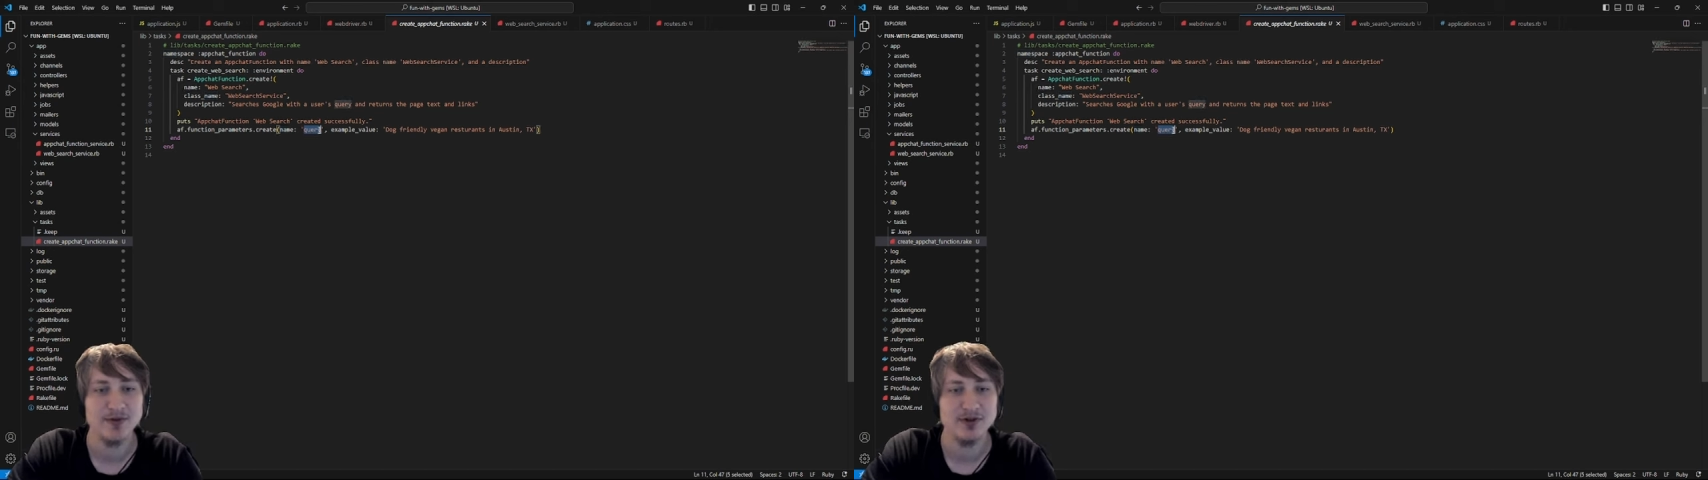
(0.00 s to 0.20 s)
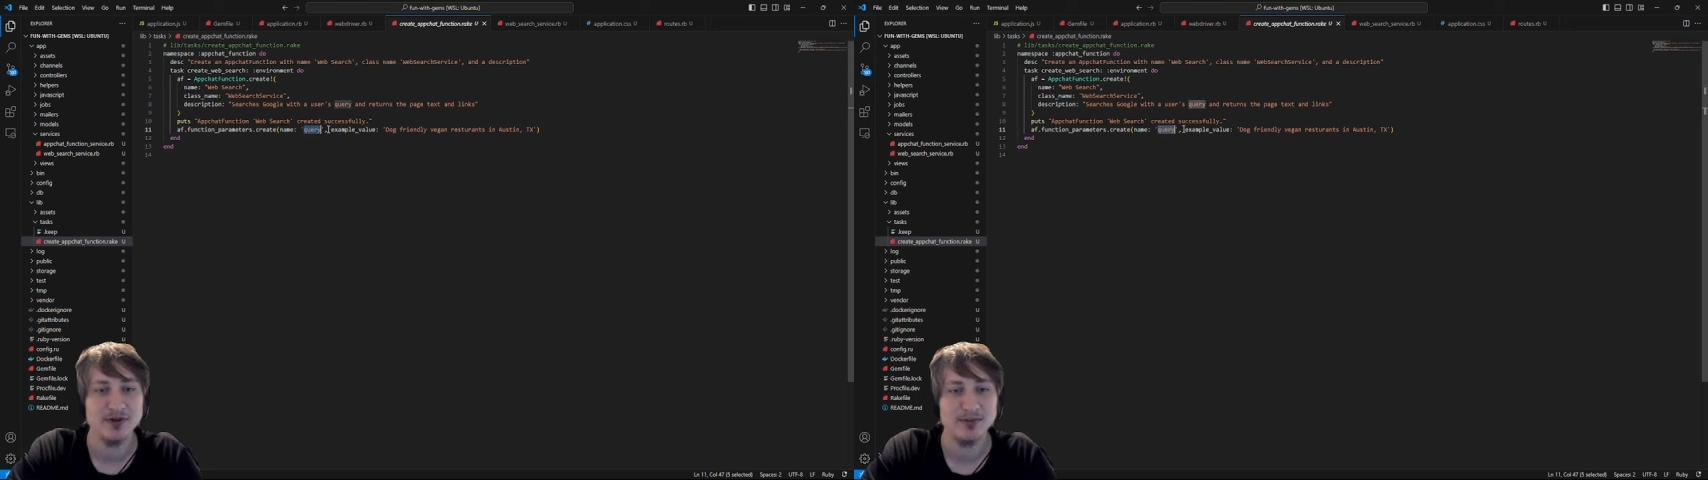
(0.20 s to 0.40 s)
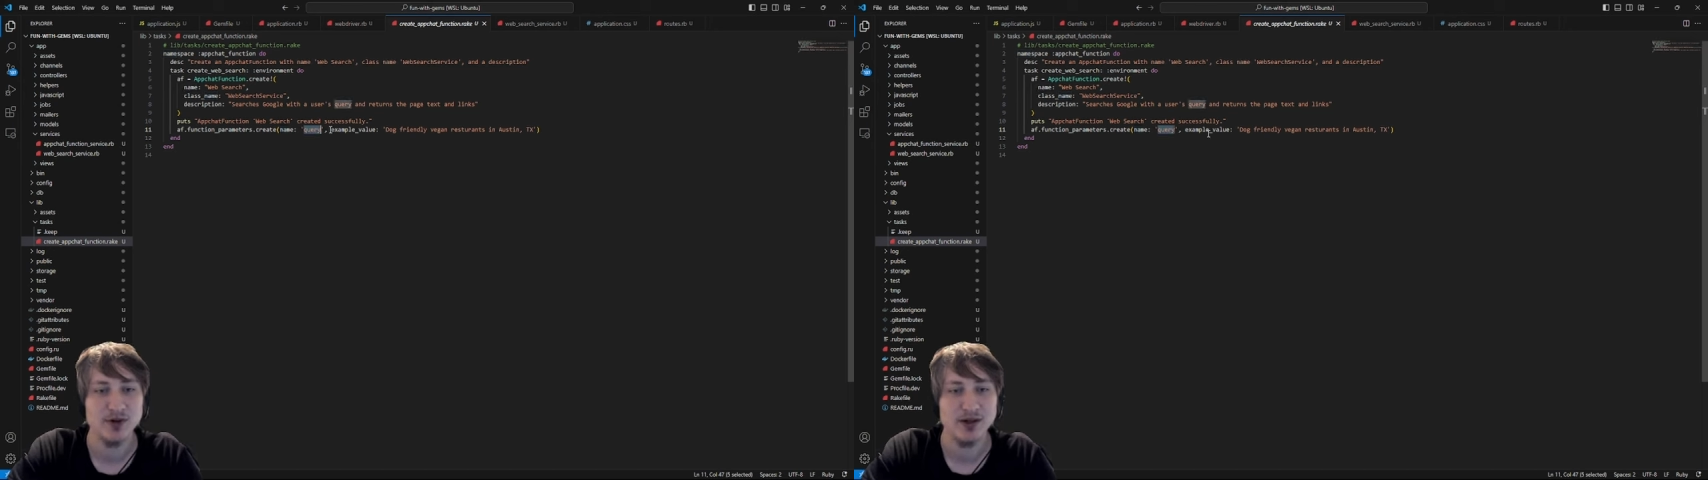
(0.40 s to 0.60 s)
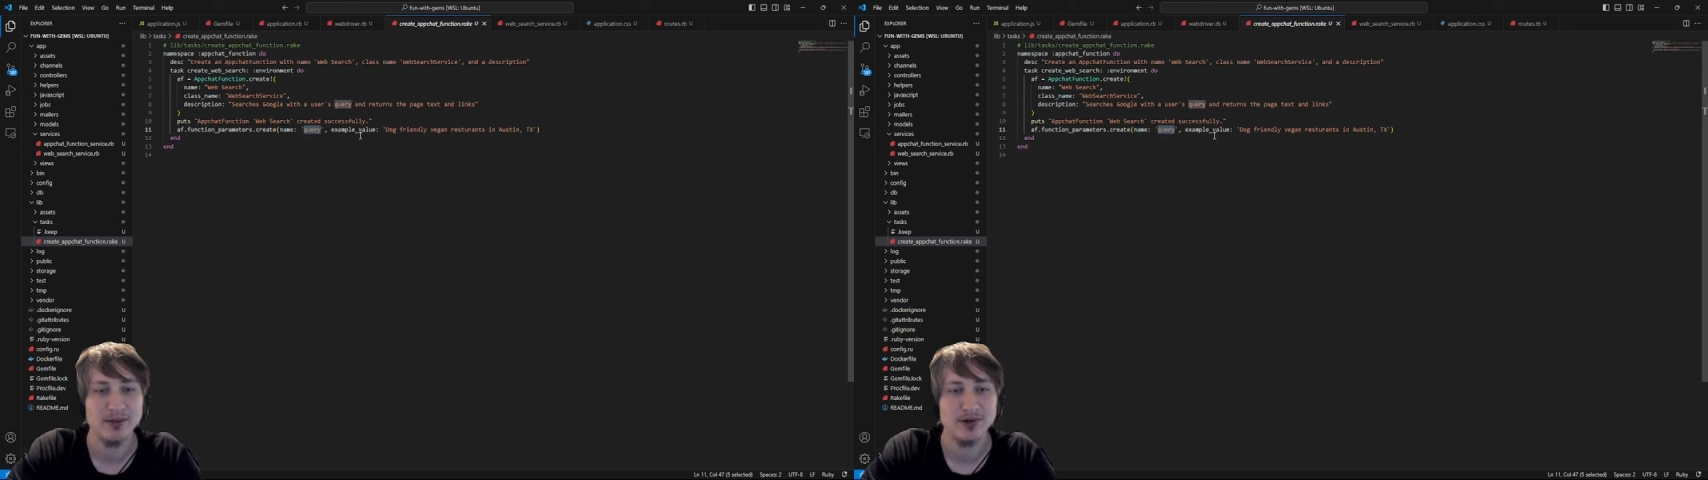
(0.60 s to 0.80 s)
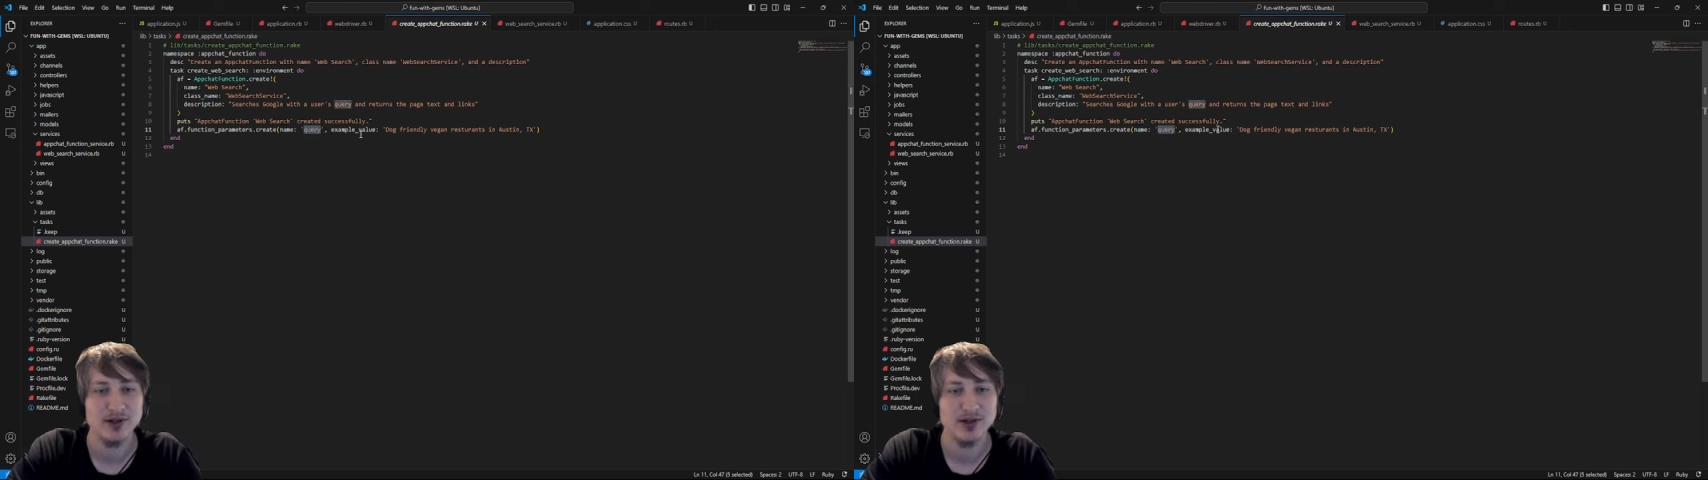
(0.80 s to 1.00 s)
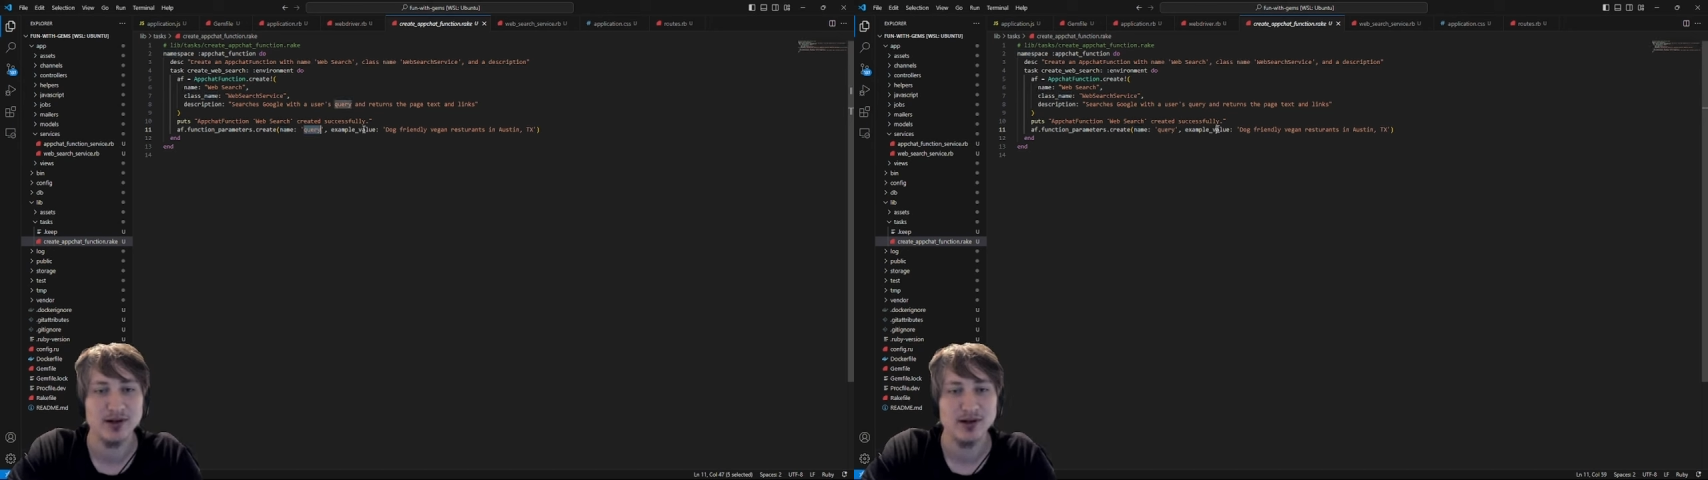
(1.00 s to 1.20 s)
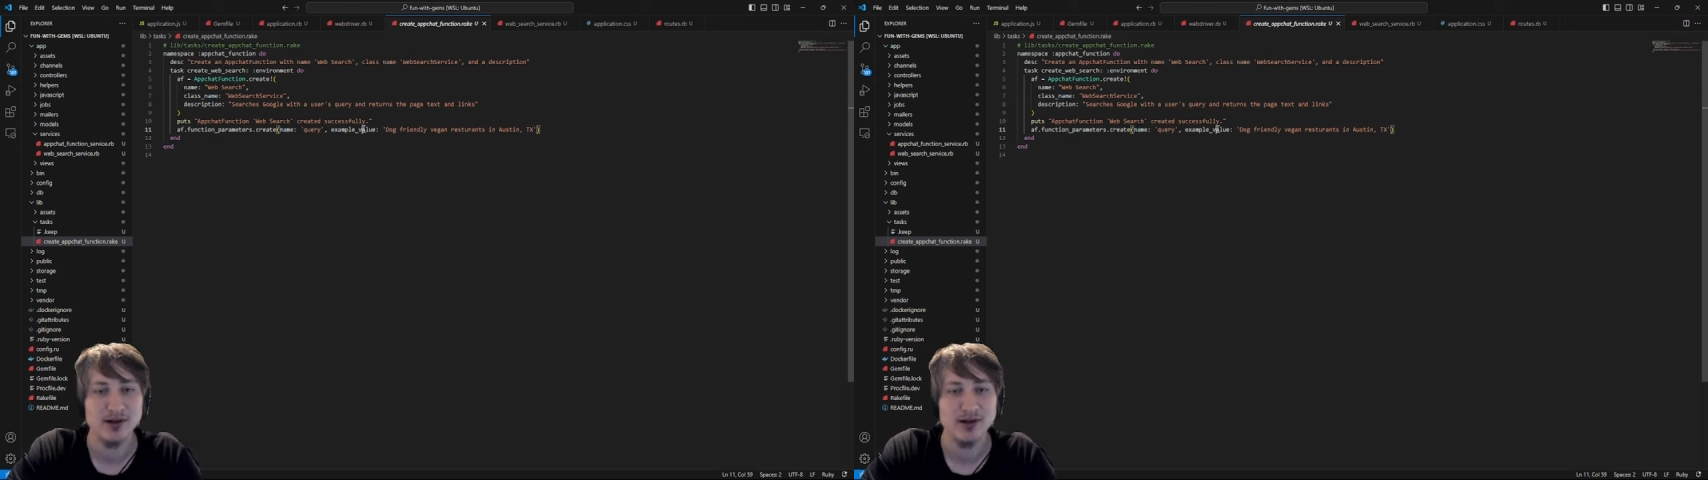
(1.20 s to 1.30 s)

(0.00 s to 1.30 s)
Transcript: the parameter